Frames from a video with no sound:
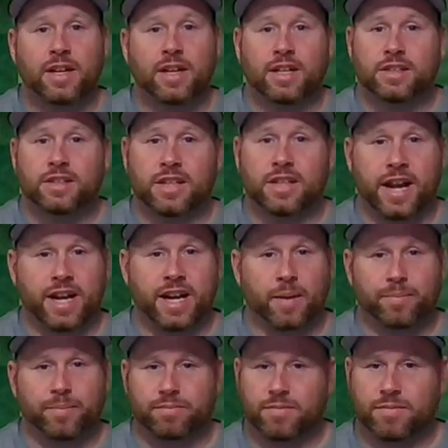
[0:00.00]
sign
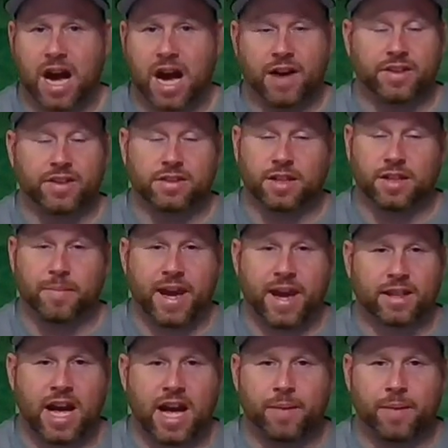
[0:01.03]
up. Obviously, Mad
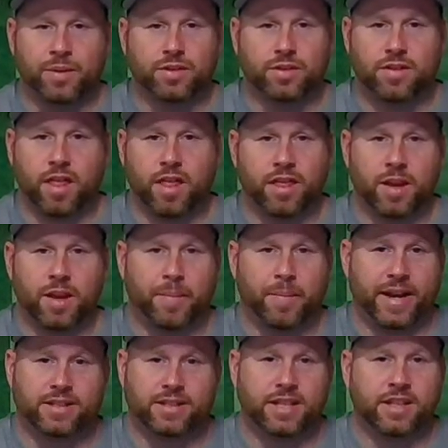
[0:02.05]
Lab is the
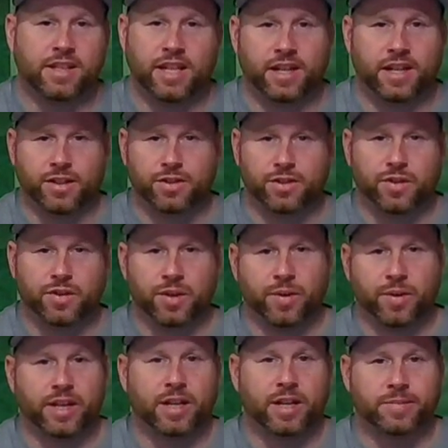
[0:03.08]
best in the industry when
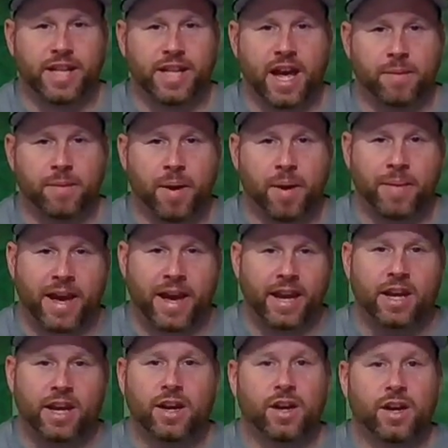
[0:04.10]
it comes to
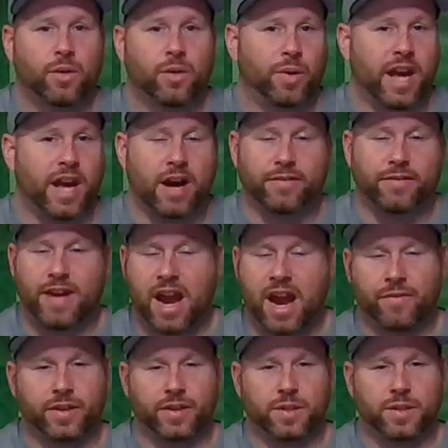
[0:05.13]
MMA. We have
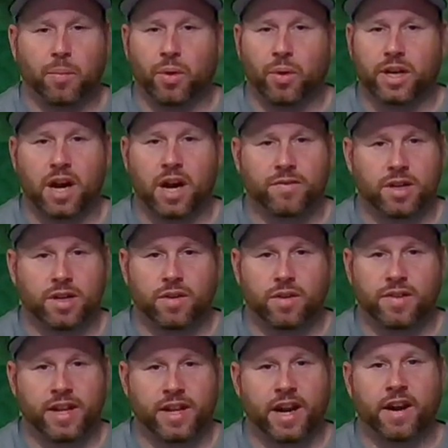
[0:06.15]
every sport covered
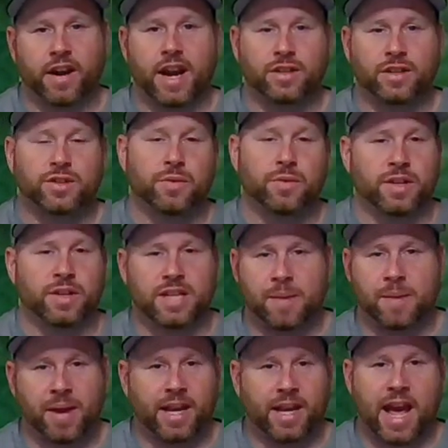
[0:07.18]
over there. As soon as I
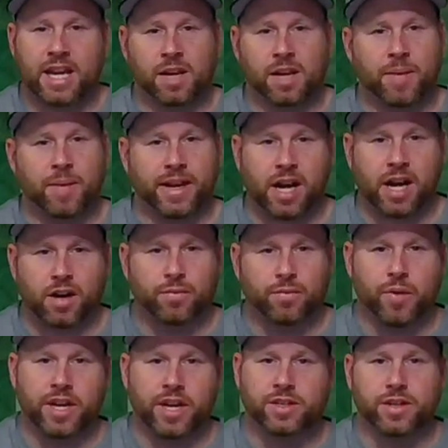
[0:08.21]
make any of my golf
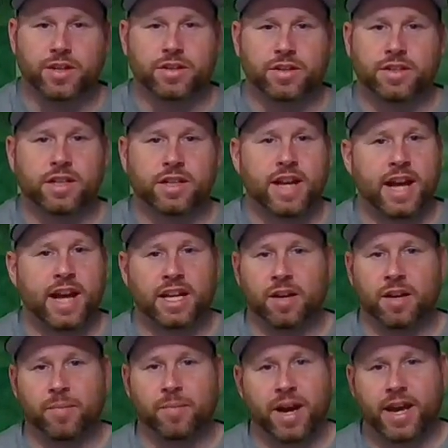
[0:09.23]
wagers and any
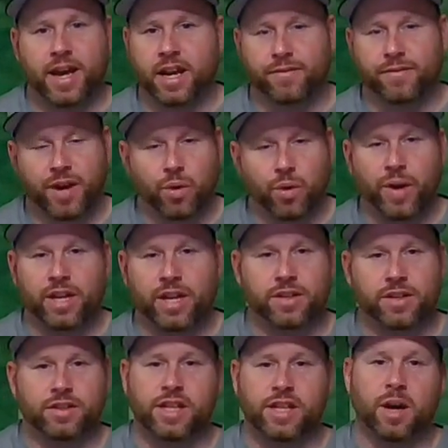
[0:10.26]
of my NFL
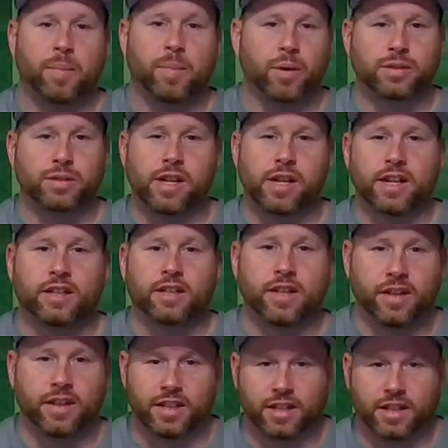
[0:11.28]
wagers, they're posted into
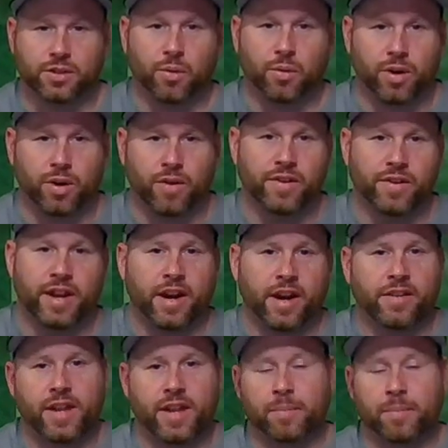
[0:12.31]
the Discord over there
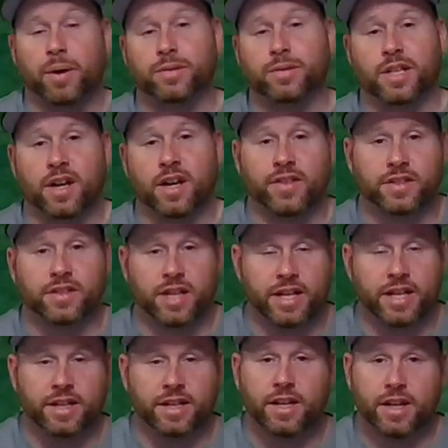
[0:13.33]
and then posted on the
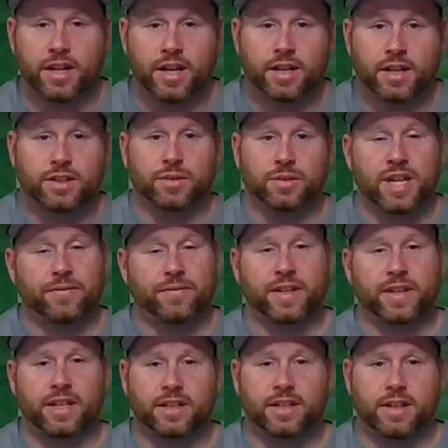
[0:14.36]
site. So
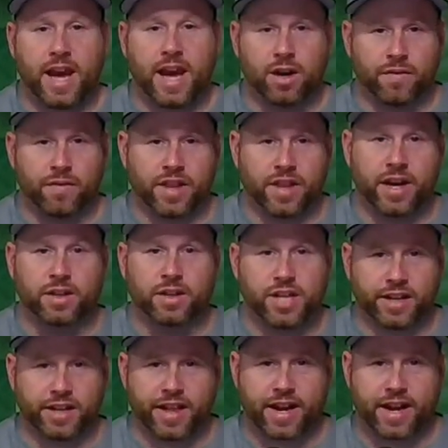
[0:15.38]
definitely head over there,
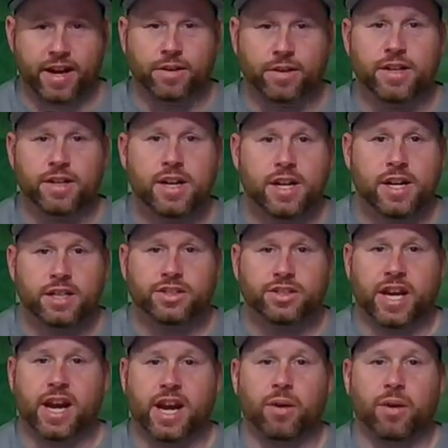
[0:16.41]
check that out.
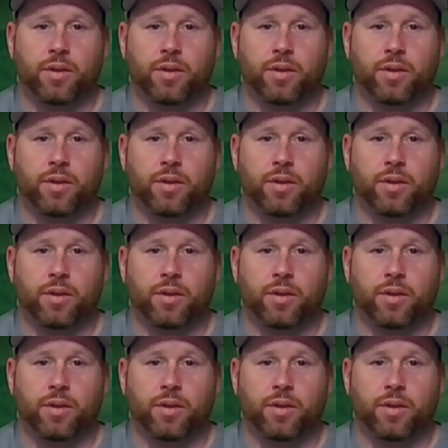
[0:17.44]
check out